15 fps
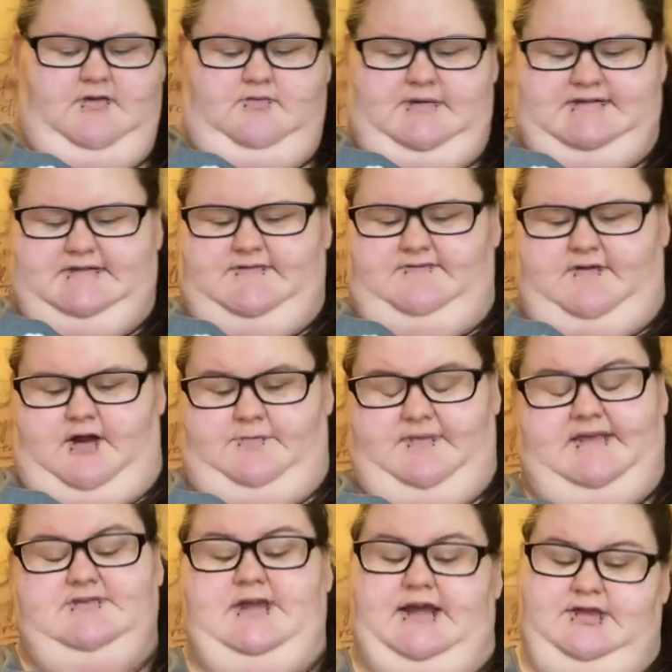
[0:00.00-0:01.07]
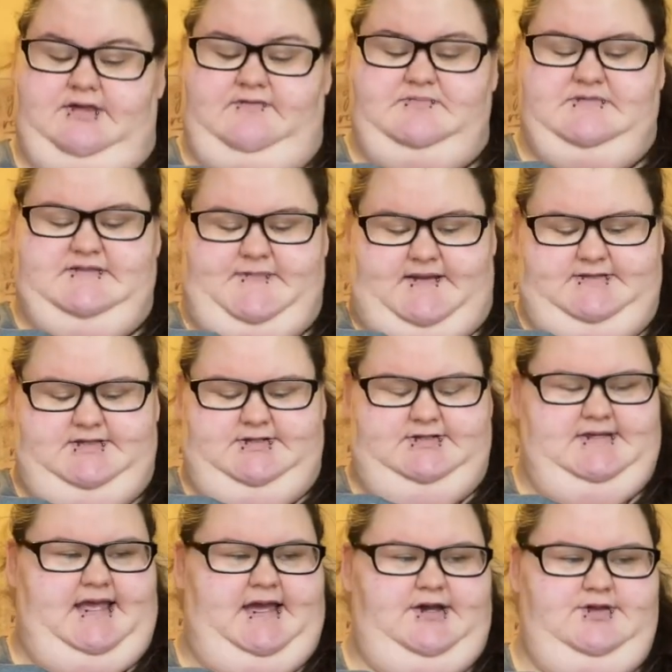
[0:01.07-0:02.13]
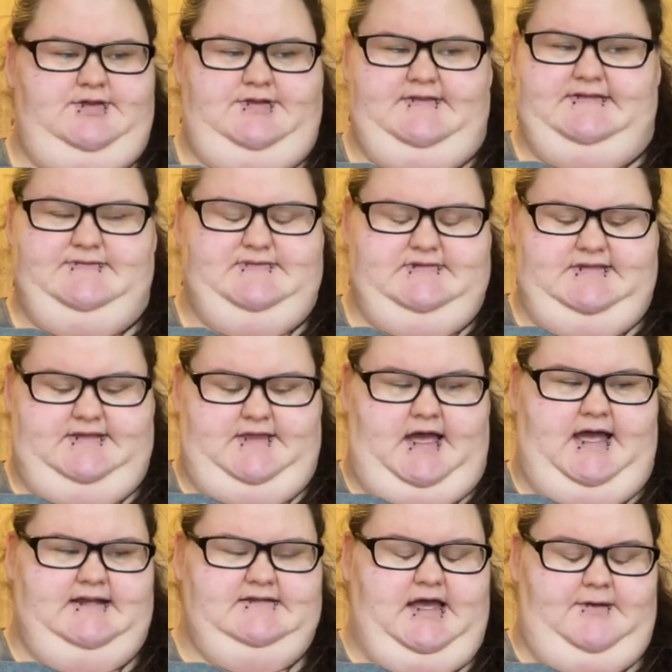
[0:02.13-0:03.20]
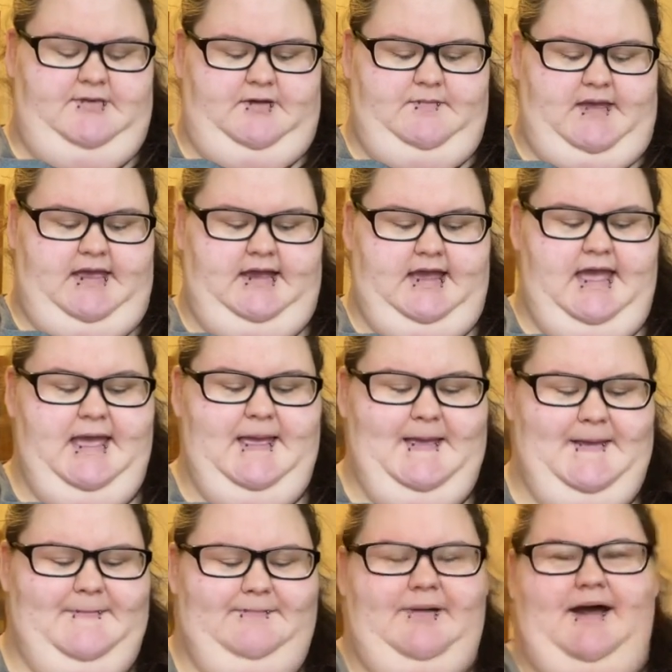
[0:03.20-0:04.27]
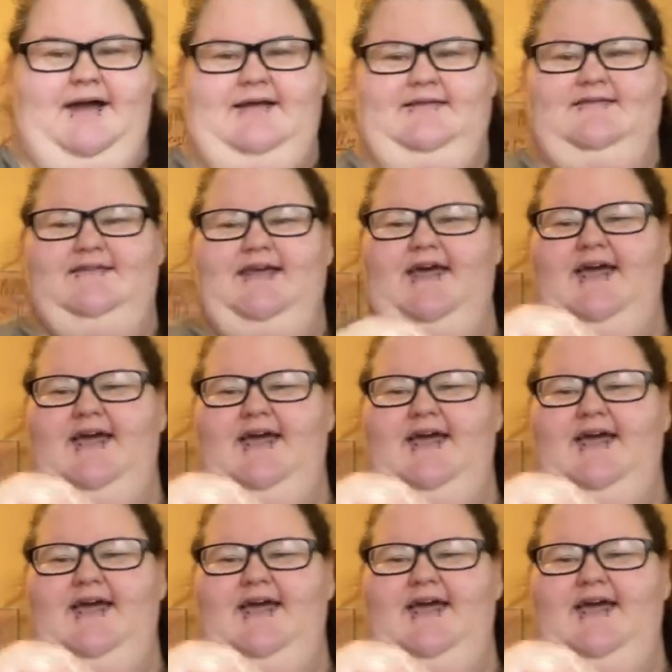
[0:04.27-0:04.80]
was from, these are actually from Spencer's actually. This was in the Hot Topic bag. But